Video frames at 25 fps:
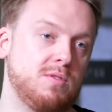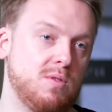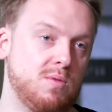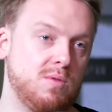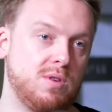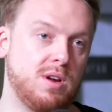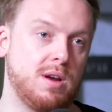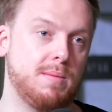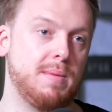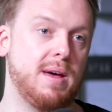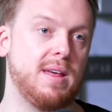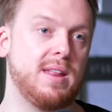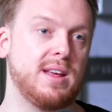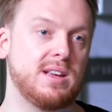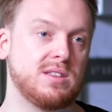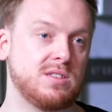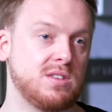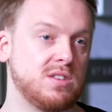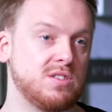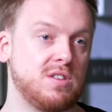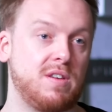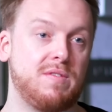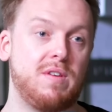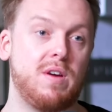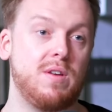talking about this
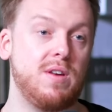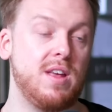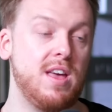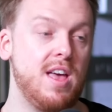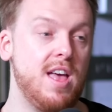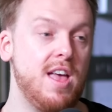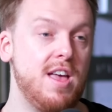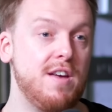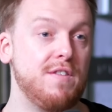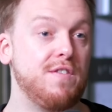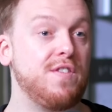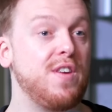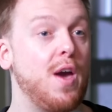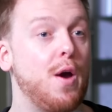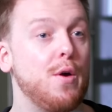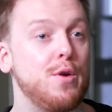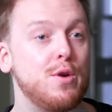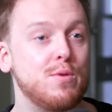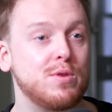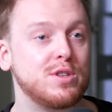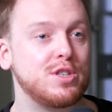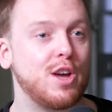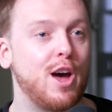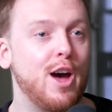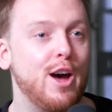because mm. I've only Fiona
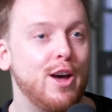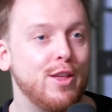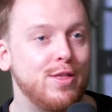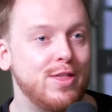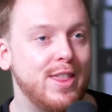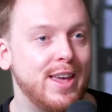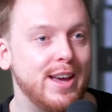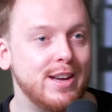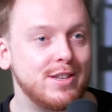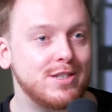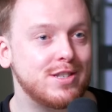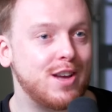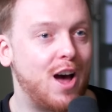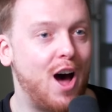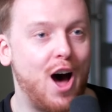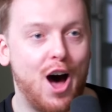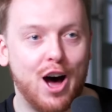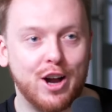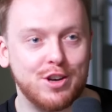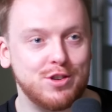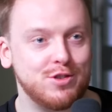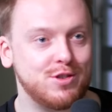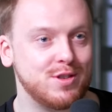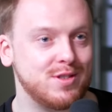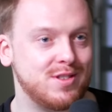has heard this a
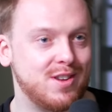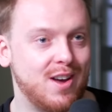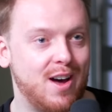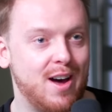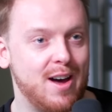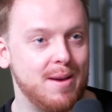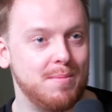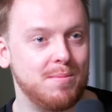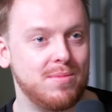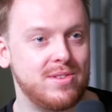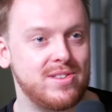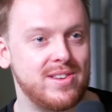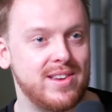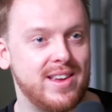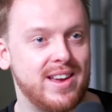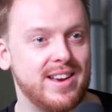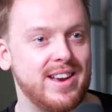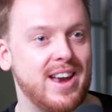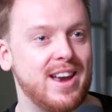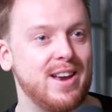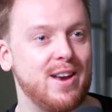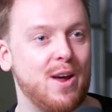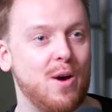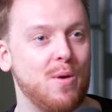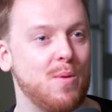hundred times, and
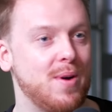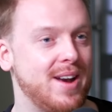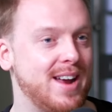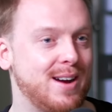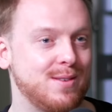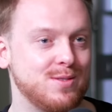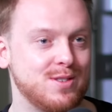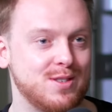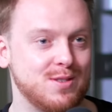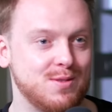then no one else